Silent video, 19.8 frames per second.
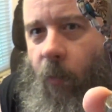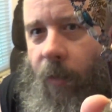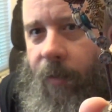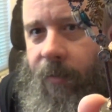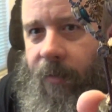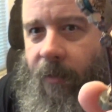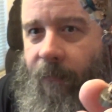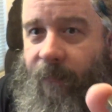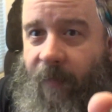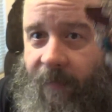
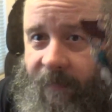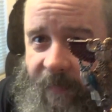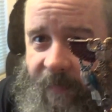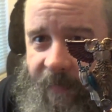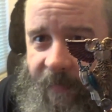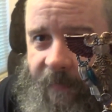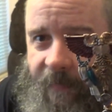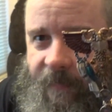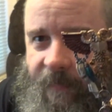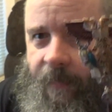with the
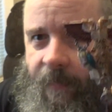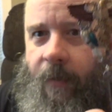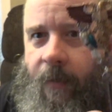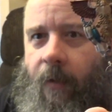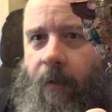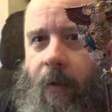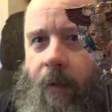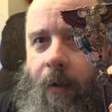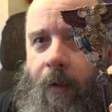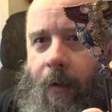Vexillus
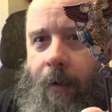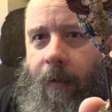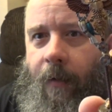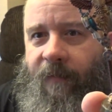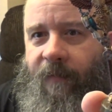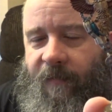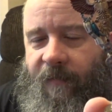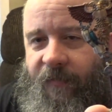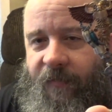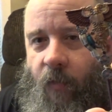
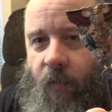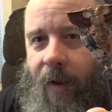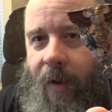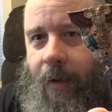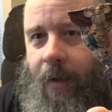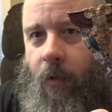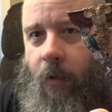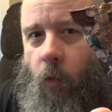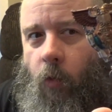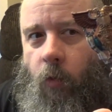is a
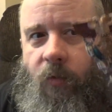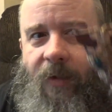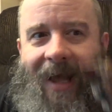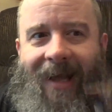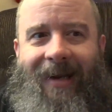straight gold.